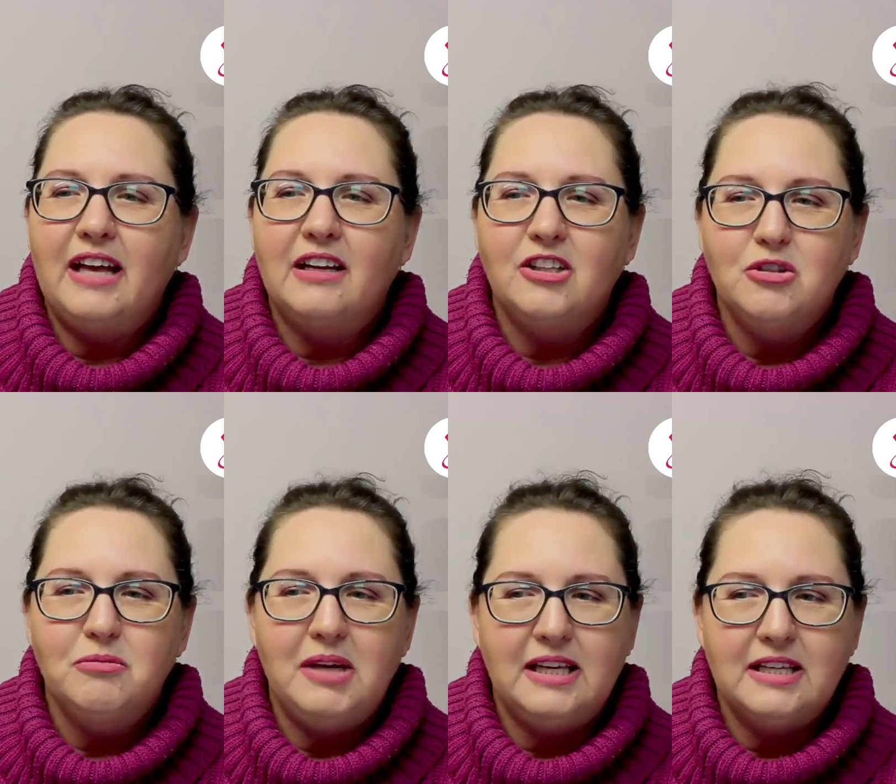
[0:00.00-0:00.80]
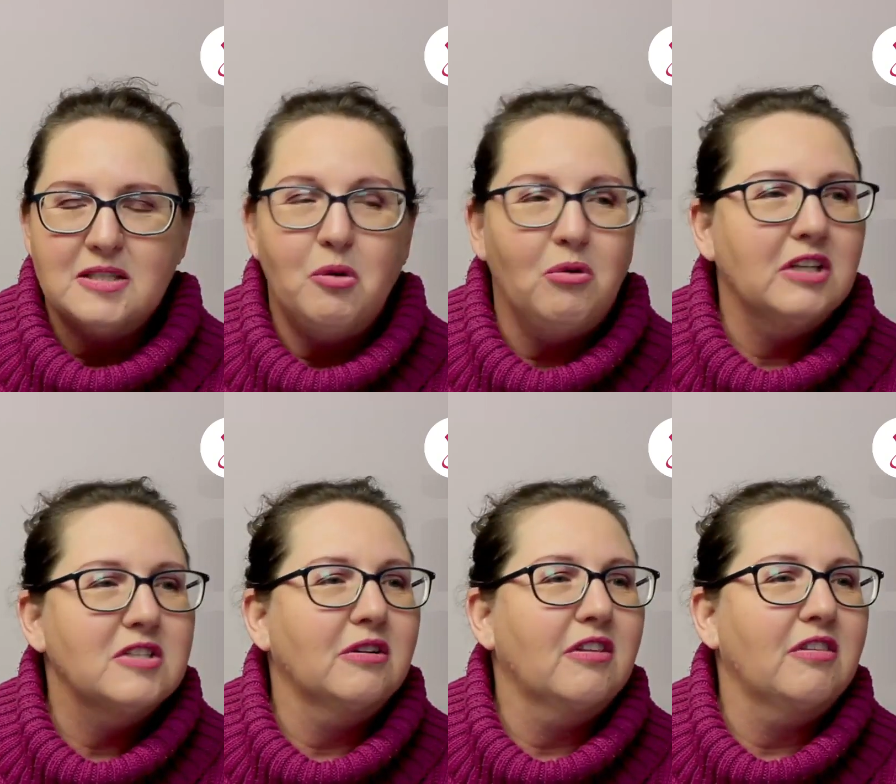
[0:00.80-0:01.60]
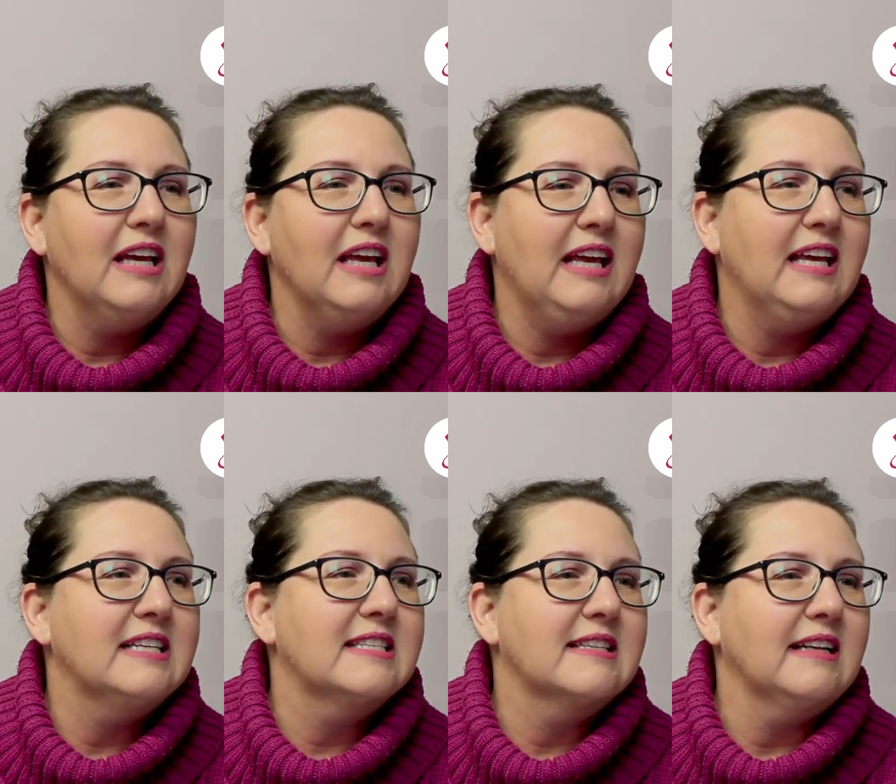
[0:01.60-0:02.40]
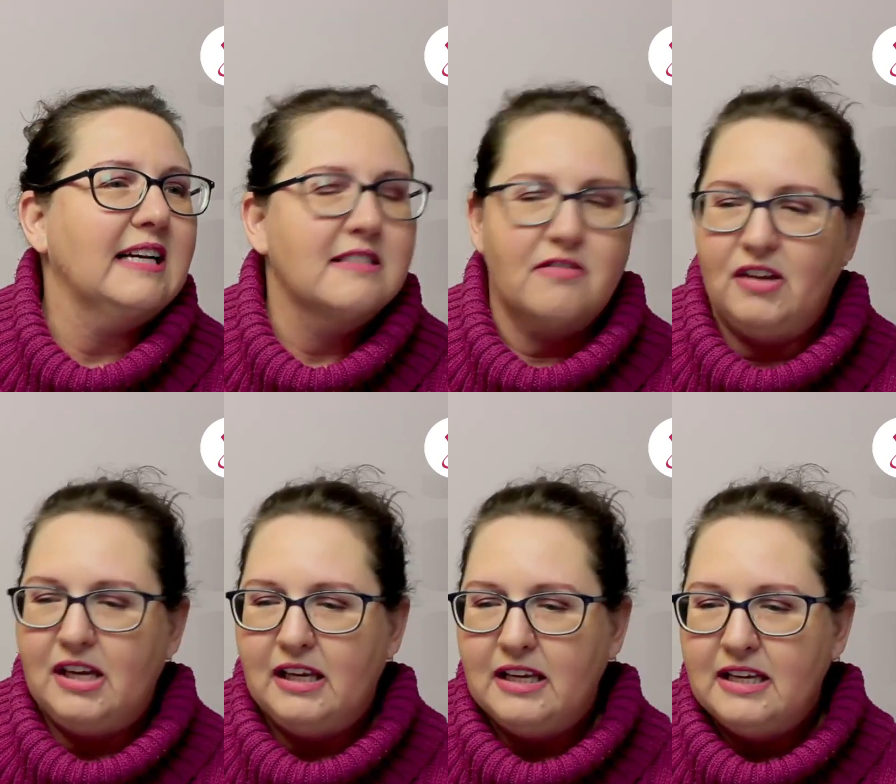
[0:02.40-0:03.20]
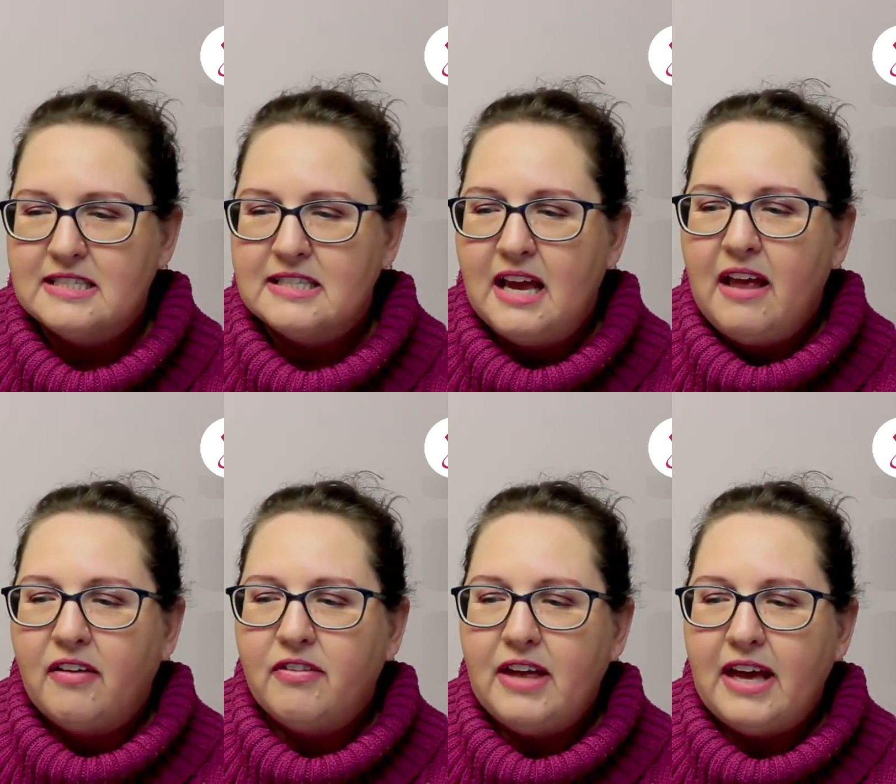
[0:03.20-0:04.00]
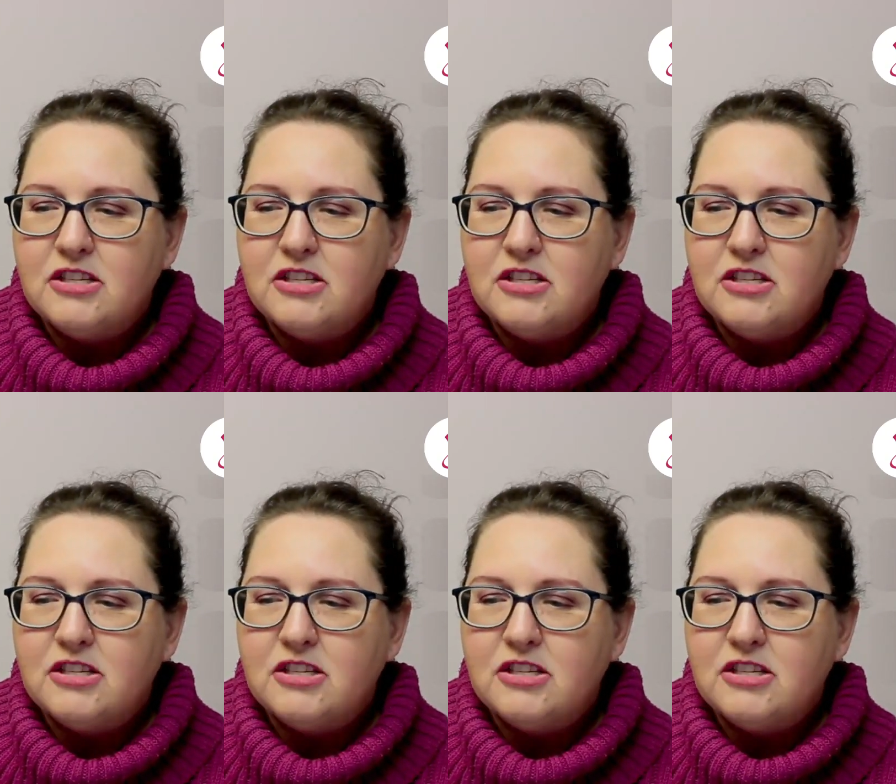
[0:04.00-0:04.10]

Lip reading: you make it smaller. So the thing is, the nice thing is that you